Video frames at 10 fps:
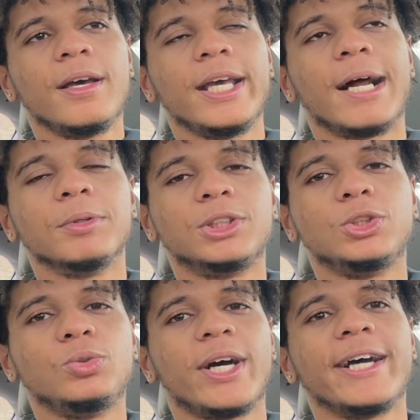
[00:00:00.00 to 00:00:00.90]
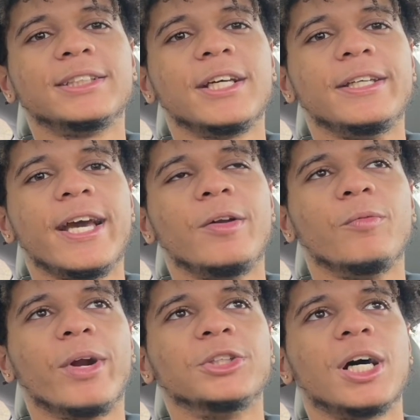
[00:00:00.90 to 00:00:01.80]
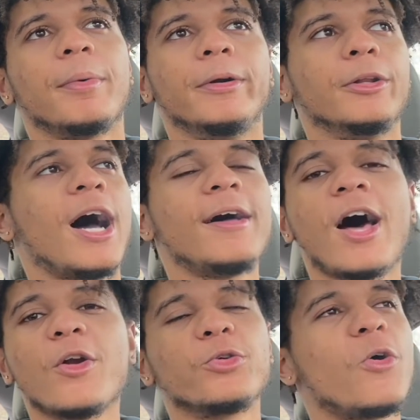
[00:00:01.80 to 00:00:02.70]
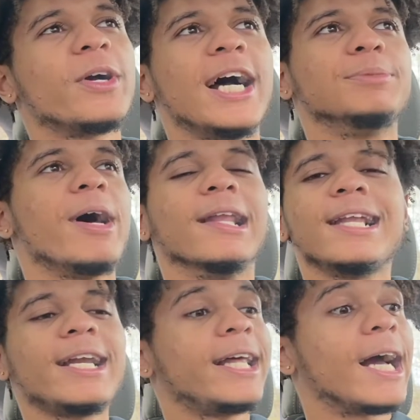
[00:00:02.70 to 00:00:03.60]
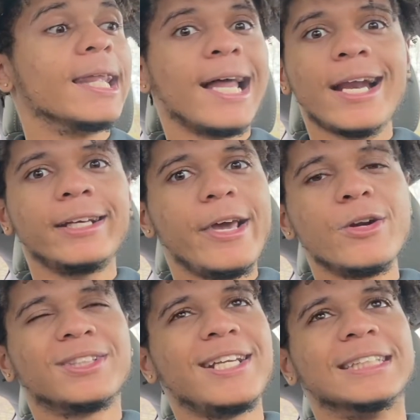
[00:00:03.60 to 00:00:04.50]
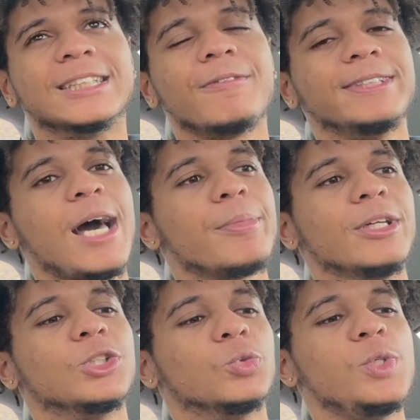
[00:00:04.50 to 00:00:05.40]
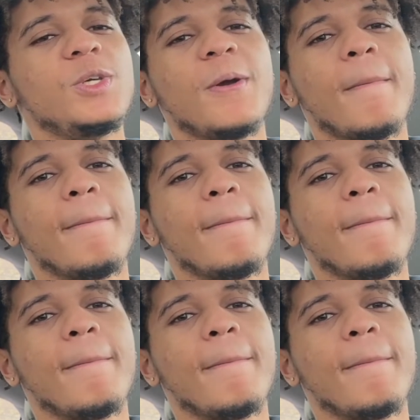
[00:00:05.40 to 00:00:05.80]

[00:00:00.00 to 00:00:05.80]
And I will see you guys again when I drop another. I, I don't know, guys, man. A lot, like a lot of entertaining stuff has happened this week.